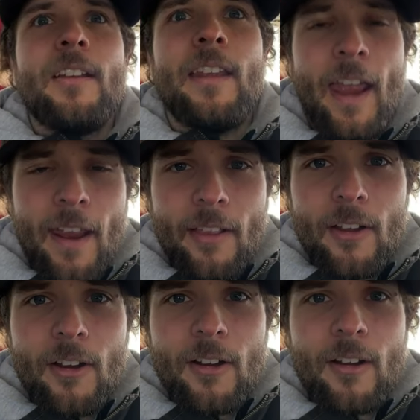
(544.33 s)

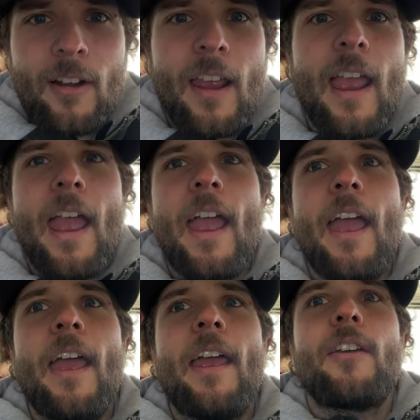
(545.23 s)
Taylor,
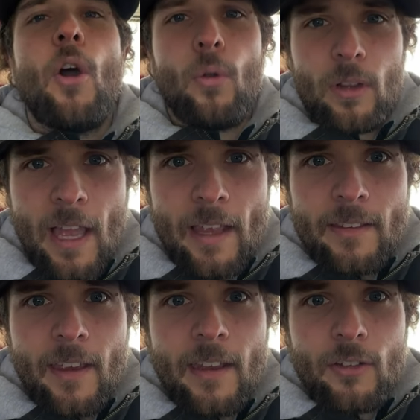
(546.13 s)
and
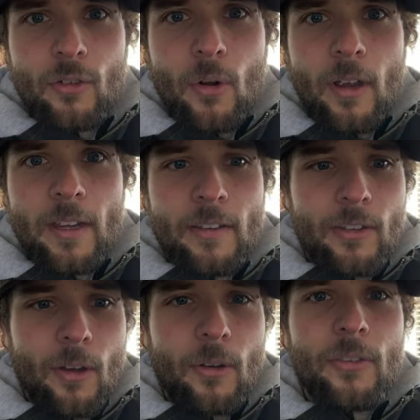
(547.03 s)
Colette and Troy.
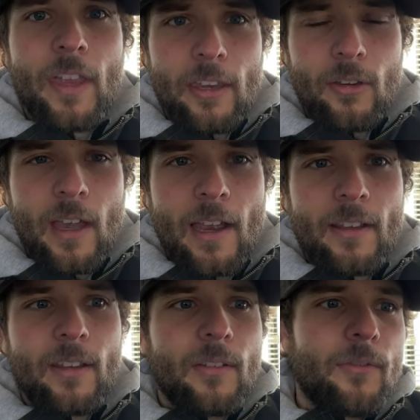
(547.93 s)
So thank you
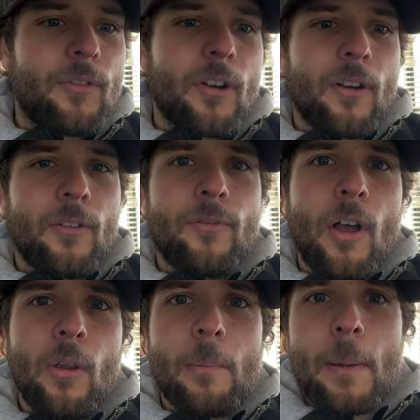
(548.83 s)
guys for
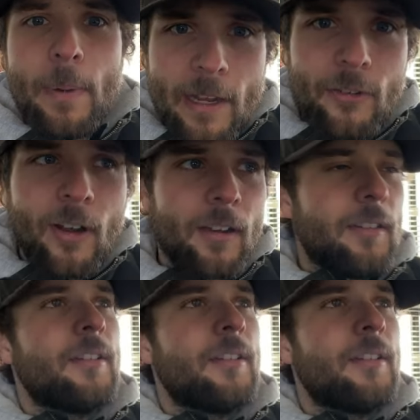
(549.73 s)
following my Patreon.